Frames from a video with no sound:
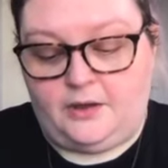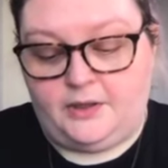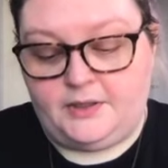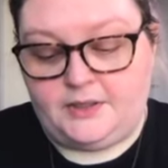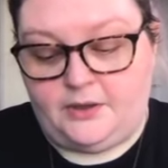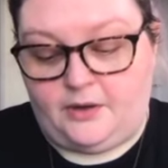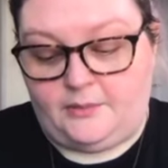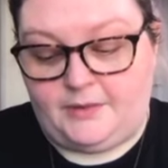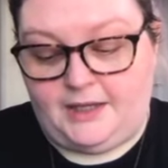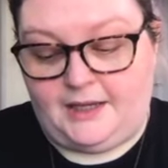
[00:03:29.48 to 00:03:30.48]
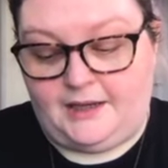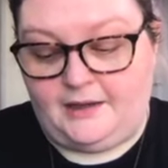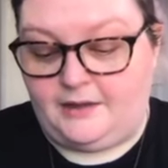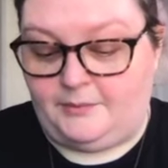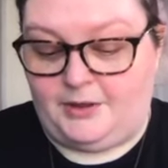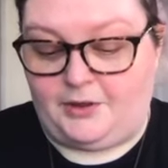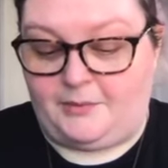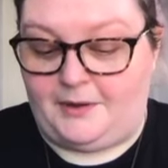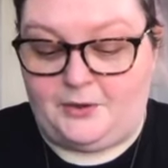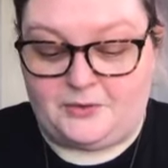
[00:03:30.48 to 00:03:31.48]
so I'm thinking, let me look at
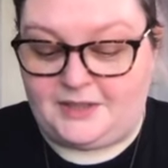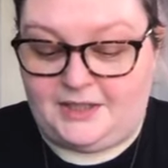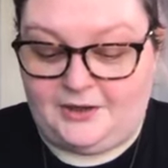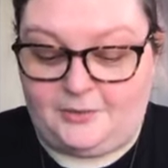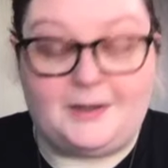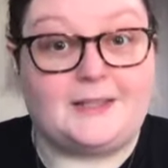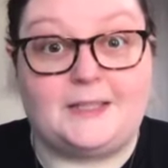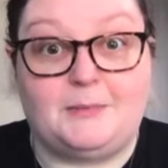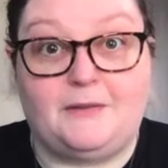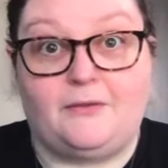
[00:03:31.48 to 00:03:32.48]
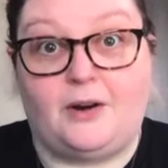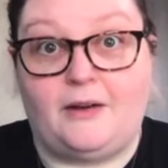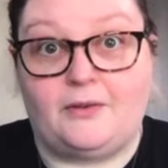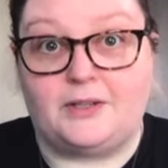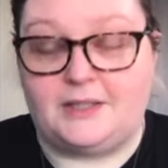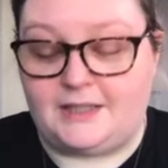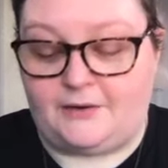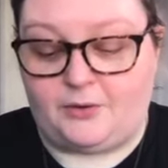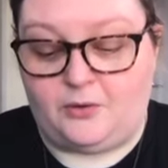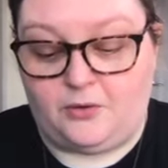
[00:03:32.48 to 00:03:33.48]
my notes here because it's been forever since I
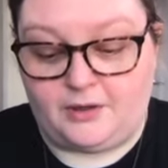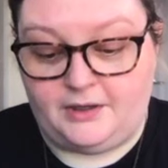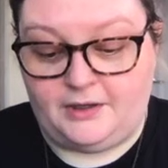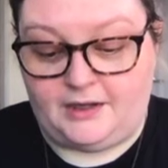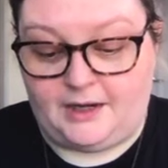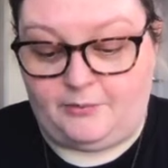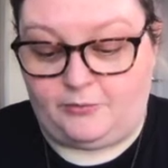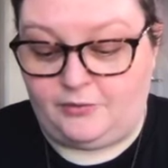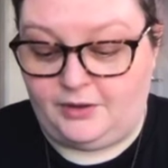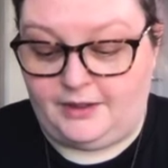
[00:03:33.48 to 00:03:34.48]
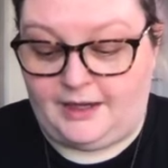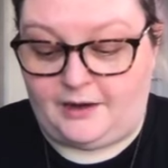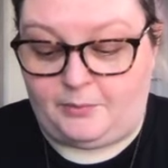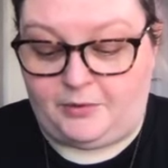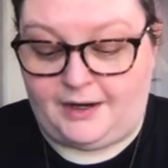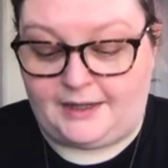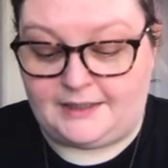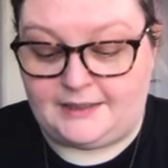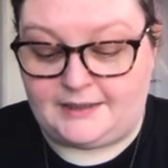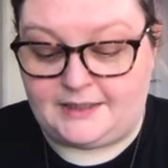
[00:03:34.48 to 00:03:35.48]
recorded and I'm really out of
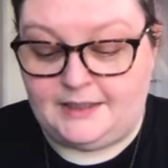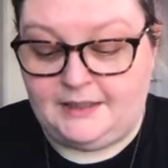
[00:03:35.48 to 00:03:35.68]
practice.